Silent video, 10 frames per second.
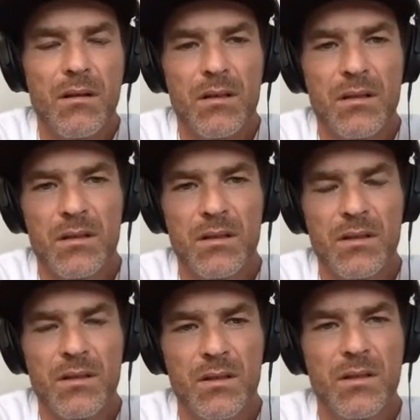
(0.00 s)

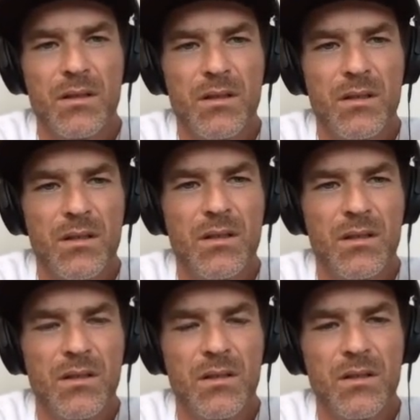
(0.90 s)

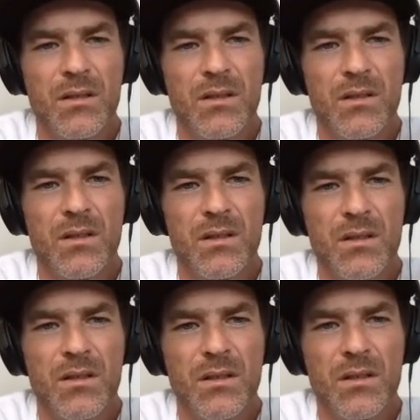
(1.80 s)

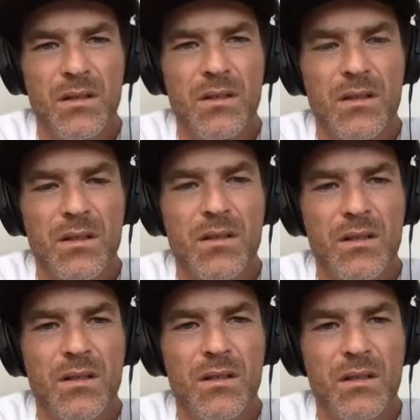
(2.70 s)

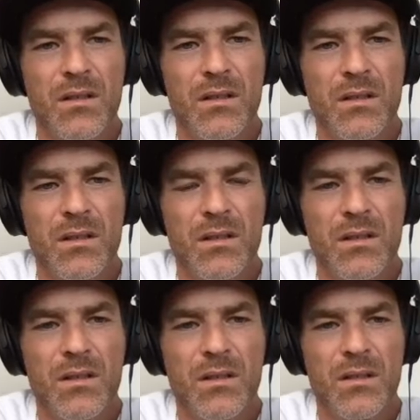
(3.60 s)

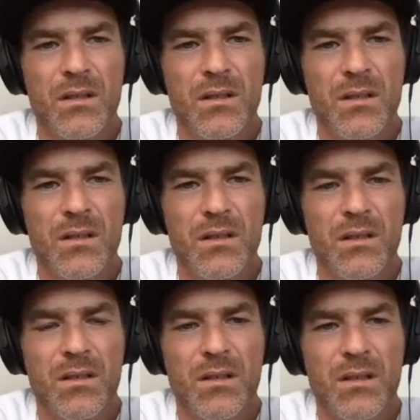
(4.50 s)

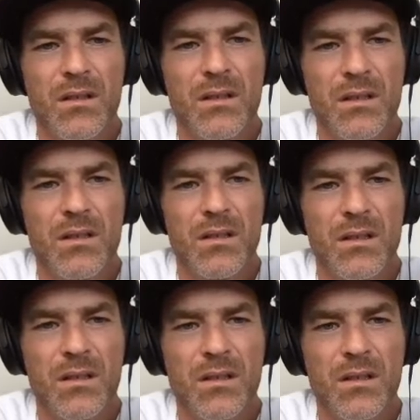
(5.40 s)

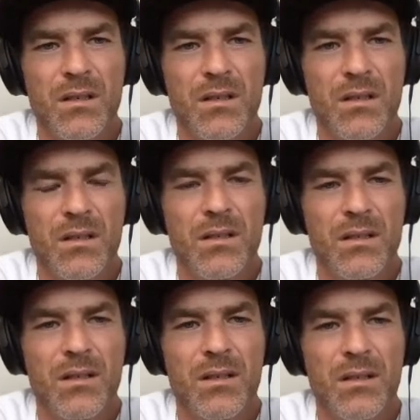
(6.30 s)

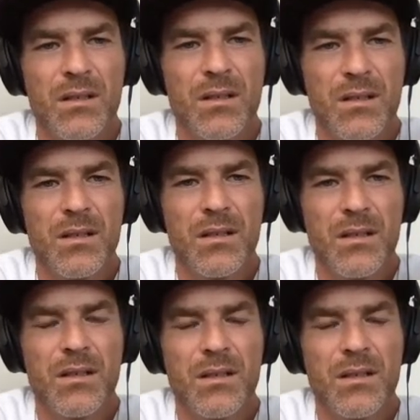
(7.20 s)
The person shown says nothing.